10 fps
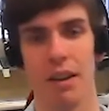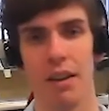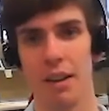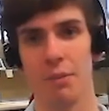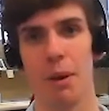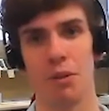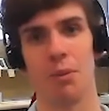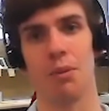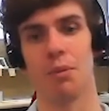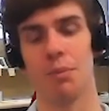as
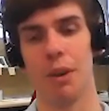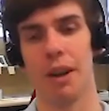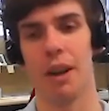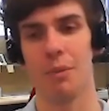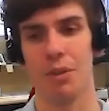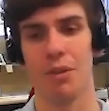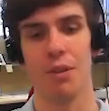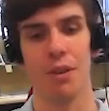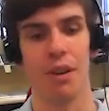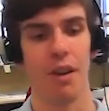possible when it comes to